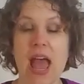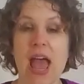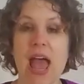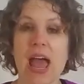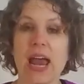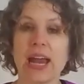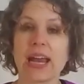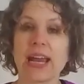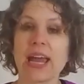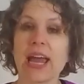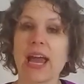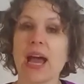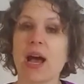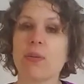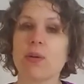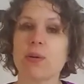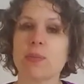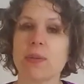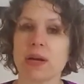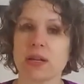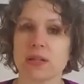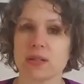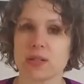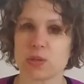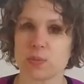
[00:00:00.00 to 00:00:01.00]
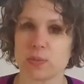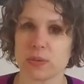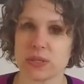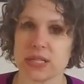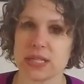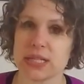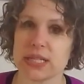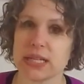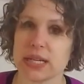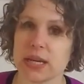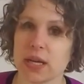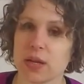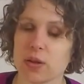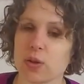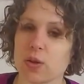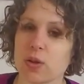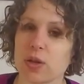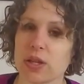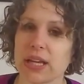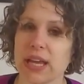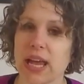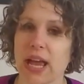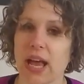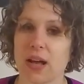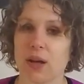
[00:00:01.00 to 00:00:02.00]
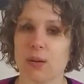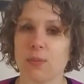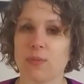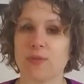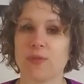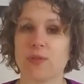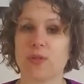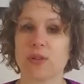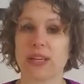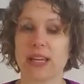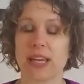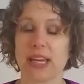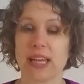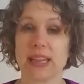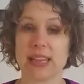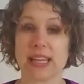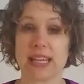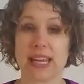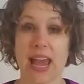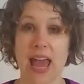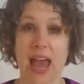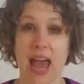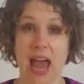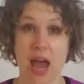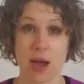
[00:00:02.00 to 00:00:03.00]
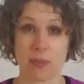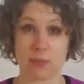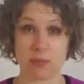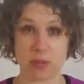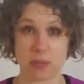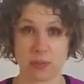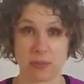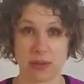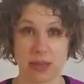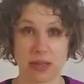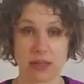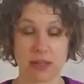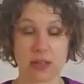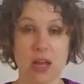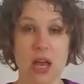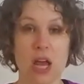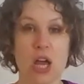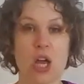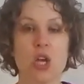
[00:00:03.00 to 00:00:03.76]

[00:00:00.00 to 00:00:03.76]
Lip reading: And chamomile is particularly helpful in the abdomen.